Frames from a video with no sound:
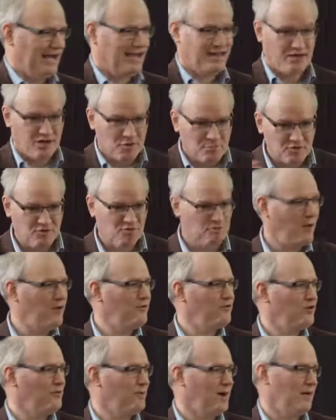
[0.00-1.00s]
Could you
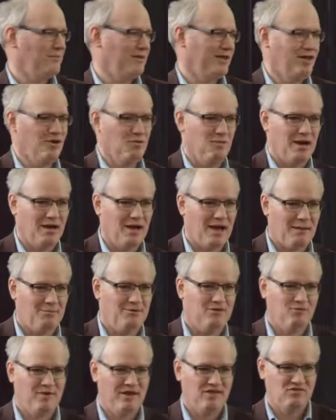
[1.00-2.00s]
postpone your barbecue by a
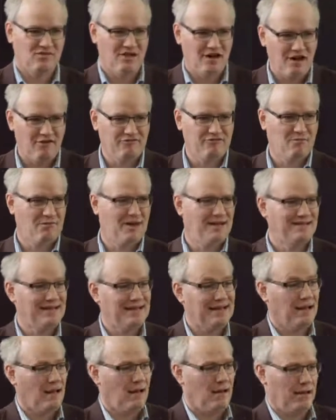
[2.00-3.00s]
couple of weeks till after my
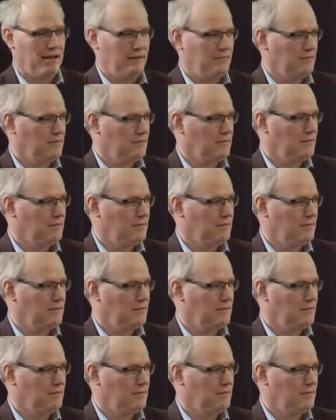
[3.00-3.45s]
deadline?